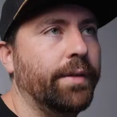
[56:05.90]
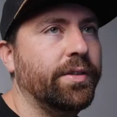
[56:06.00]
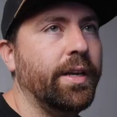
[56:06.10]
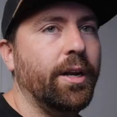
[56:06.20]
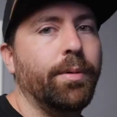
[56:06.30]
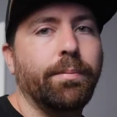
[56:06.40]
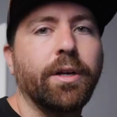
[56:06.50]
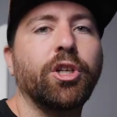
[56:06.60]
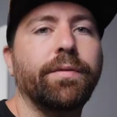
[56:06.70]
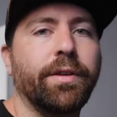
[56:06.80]
I've set up a
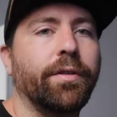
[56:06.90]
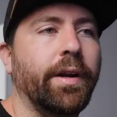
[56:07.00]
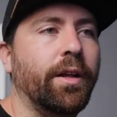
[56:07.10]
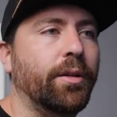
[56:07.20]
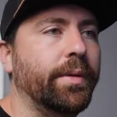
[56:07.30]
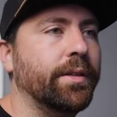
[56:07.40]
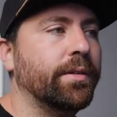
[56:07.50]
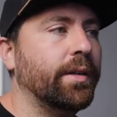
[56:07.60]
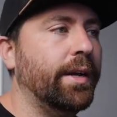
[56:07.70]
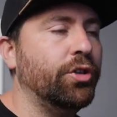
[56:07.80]
bunch of different
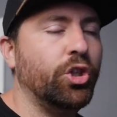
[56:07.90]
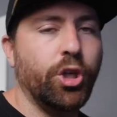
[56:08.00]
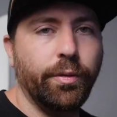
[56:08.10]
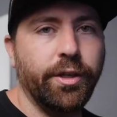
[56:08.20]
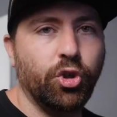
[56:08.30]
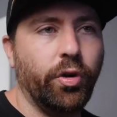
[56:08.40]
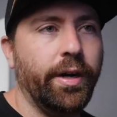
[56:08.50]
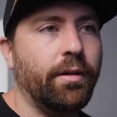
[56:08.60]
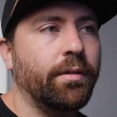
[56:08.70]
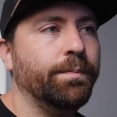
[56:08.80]
elements. I've showed the
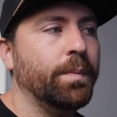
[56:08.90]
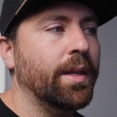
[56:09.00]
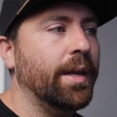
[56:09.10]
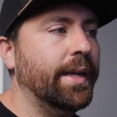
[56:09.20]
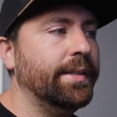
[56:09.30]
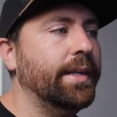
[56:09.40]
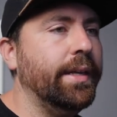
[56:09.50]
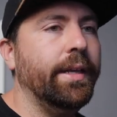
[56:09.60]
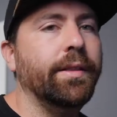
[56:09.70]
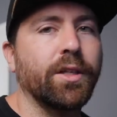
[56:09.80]
trail. I did
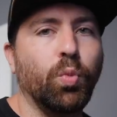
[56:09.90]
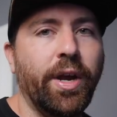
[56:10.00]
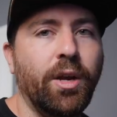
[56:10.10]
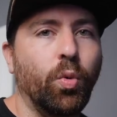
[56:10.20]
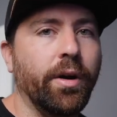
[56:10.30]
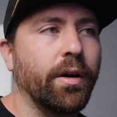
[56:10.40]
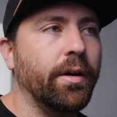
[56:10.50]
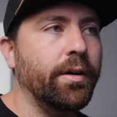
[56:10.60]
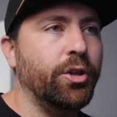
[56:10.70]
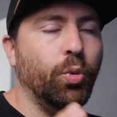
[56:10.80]
it in this way
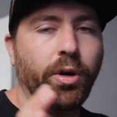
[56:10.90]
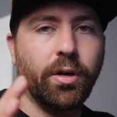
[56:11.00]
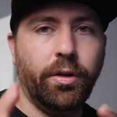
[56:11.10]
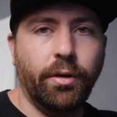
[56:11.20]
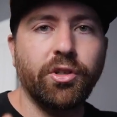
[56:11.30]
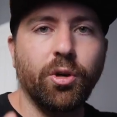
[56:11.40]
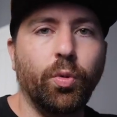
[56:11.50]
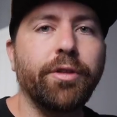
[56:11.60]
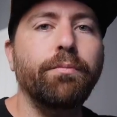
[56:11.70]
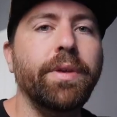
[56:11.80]
where you were closer
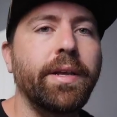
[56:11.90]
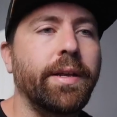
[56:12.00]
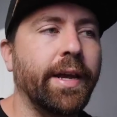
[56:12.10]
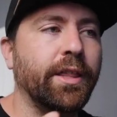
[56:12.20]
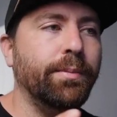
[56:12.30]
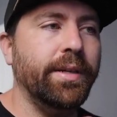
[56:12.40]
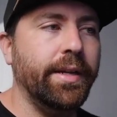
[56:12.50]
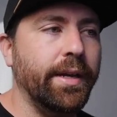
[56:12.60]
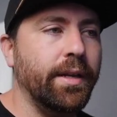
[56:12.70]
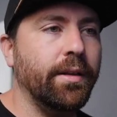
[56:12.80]
with me at the
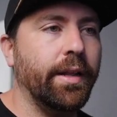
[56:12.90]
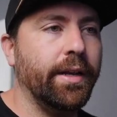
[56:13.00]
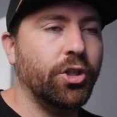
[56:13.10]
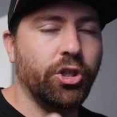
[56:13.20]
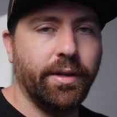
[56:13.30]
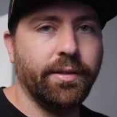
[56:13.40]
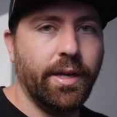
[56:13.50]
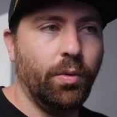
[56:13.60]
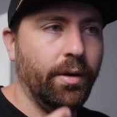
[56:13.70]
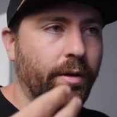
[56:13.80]
beginning, like shots
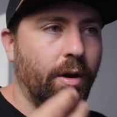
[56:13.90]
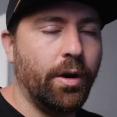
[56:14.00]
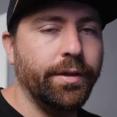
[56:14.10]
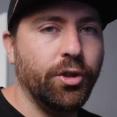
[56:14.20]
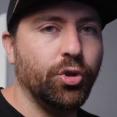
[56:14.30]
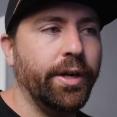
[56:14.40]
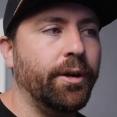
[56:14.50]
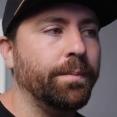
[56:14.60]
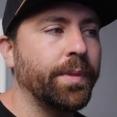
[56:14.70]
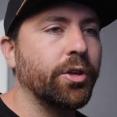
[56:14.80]
that were on the
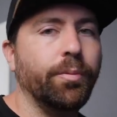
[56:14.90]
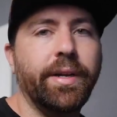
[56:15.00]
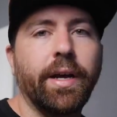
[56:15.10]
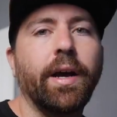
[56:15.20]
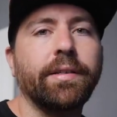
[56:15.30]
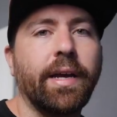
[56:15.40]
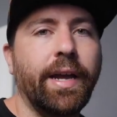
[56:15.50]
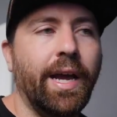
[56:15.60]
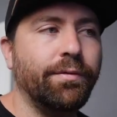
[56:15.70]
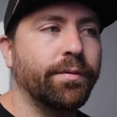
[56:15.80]
trail. So because
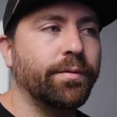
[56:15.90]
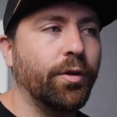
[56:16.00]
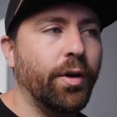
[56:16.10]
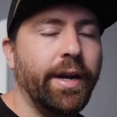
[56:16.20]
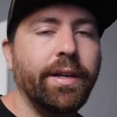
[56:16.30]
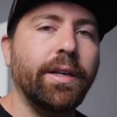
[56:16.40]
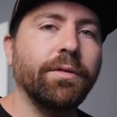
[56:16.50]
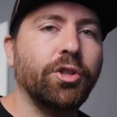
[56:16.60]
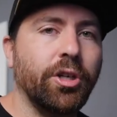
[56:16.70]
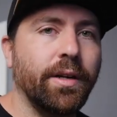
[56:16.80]
I have variety
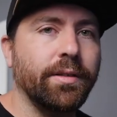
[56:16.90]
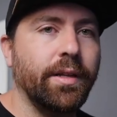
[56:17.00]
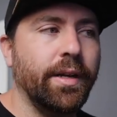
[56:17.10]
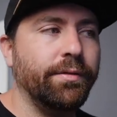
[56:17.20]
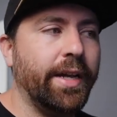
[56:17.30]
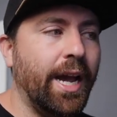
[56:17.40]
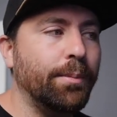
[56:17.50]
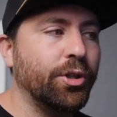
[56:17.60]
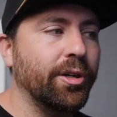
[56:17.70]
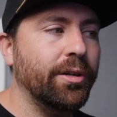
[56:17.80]
of shots that I've
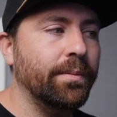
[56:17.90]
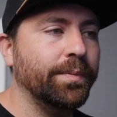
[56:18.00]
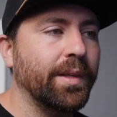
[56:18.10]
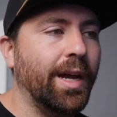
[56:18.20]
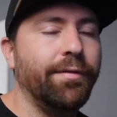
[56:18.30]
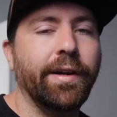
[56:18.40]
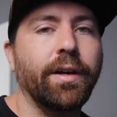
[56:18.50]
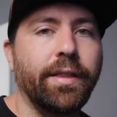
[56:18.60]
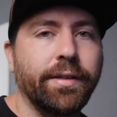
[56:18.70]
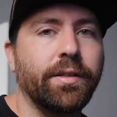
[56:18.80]
captured, I
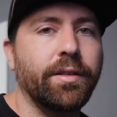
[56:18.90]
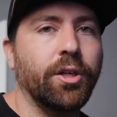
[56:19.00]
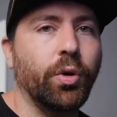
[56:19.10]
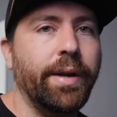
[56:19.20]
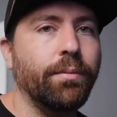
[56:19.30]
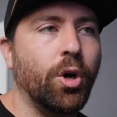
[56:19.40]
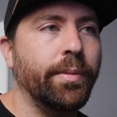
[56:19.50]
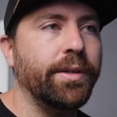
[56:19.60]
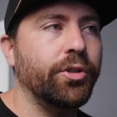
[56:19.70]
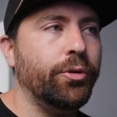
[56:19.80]
figured this is a great
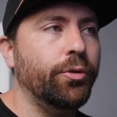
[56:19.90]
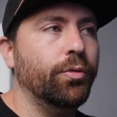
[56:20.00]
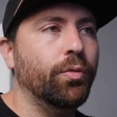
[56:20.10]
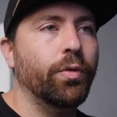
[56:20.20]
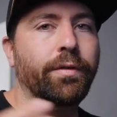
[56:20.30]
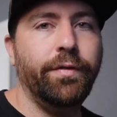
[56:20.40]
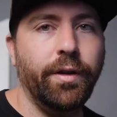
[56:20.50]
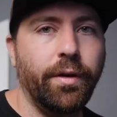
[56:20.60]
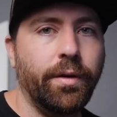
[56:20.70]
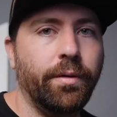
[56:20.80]
moment to
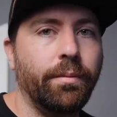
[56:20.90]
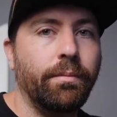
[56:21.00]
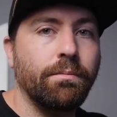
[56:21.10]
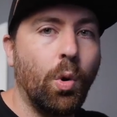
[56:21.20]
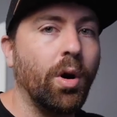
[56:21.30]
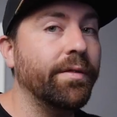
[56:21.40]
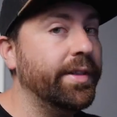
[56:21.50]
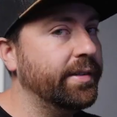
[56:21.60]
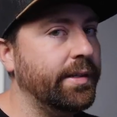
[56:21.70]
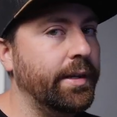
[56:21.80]
reveal more
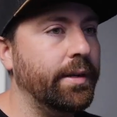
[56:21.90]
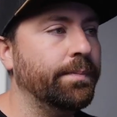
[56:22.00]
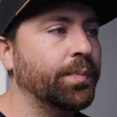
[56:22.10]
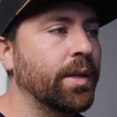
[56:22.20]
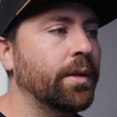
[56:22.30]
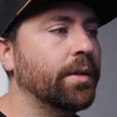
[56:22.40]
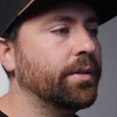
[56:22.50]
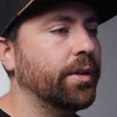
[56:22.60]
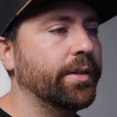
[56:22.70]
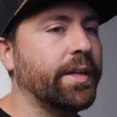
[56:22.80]
of the scene.
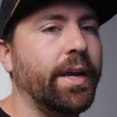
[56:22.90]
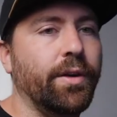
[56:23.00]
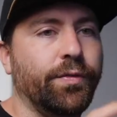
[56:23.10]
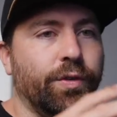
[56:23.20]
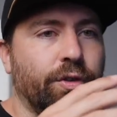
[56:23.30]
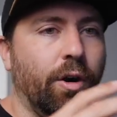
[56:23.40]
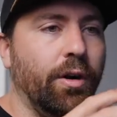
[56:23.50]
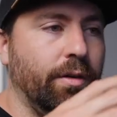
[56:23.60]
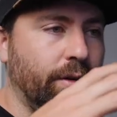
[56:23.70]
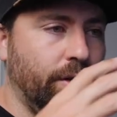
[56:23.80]
So this kind of
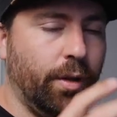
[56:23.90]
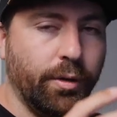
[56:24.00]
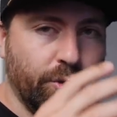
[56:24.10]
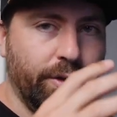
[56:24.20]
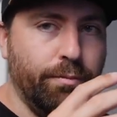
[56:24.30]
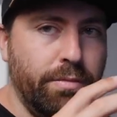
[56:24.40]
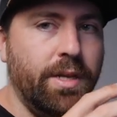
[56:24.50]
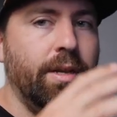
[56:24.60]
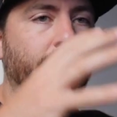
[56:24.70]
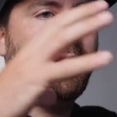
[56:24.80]
start close with
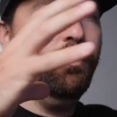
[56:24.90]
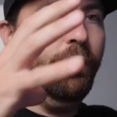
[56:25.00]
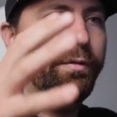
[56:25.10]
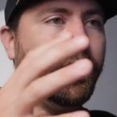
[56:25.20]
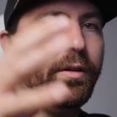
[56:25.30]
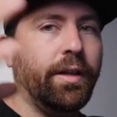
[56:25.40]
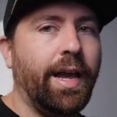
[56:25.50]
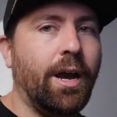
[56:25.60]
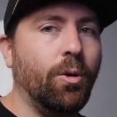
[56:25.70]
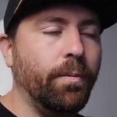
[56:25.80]
me and then reveal
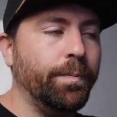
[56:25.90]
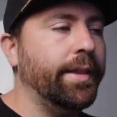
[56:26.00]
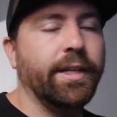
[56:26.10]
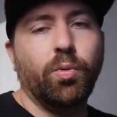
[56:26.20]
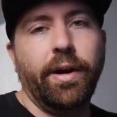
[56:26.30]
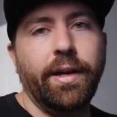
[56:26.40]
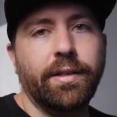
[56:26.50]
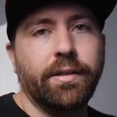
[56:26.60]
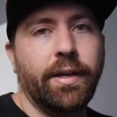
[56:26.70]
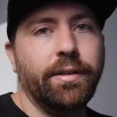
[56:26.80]
out. And that's why I
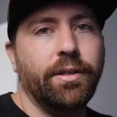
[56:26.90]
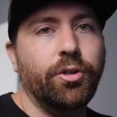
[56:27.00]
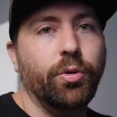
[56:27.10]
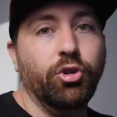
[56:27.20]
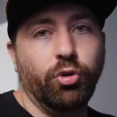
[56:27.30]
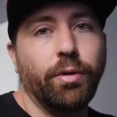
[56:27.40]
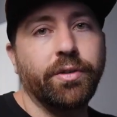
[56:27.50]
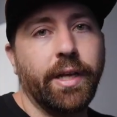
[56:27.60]
decided to do a drone